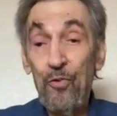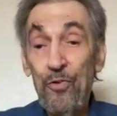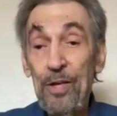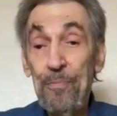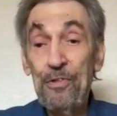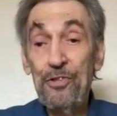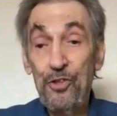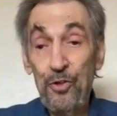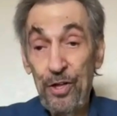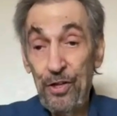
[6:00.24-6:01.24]
deep in
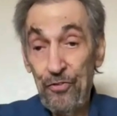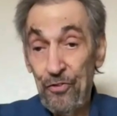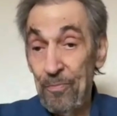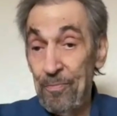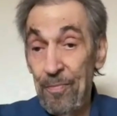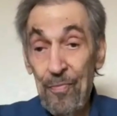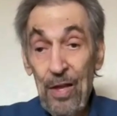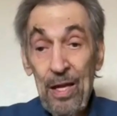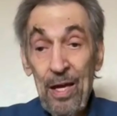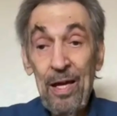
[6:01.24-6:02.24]
Judaism,
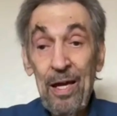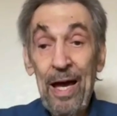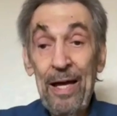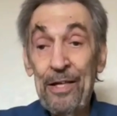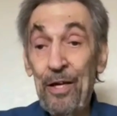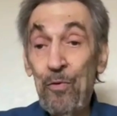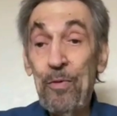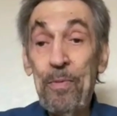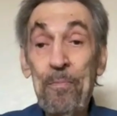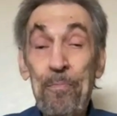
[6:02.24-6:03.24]
and he would have
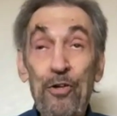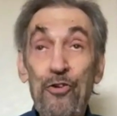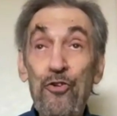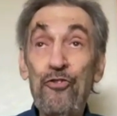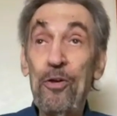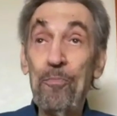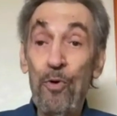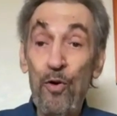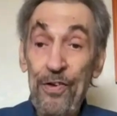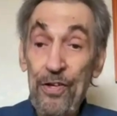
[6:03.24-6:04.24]
been producing
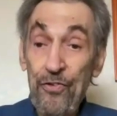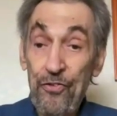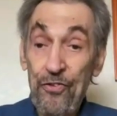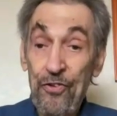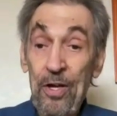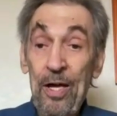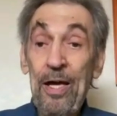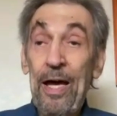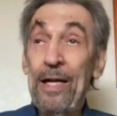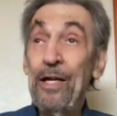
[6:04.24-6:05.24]
movies,
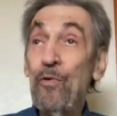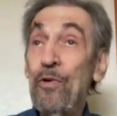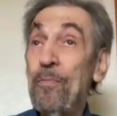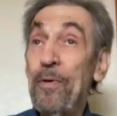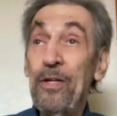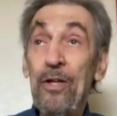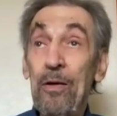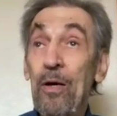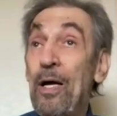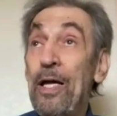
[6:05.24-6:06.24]
and
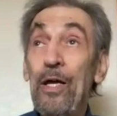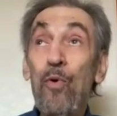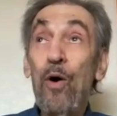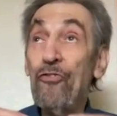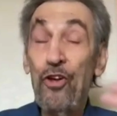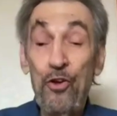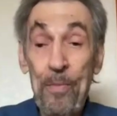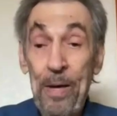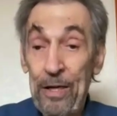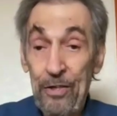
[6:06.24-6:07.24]
he was a
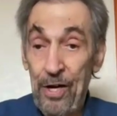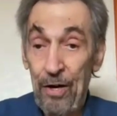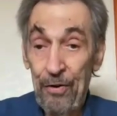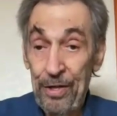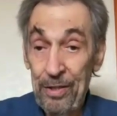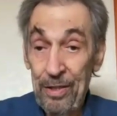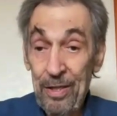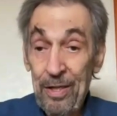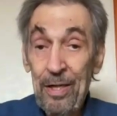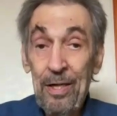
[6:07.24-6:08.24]
humanitarian.
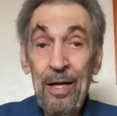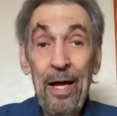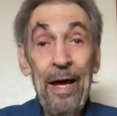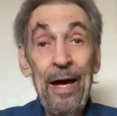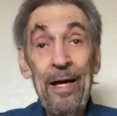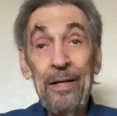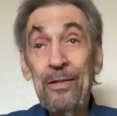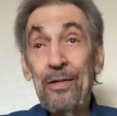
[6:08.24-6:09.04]
And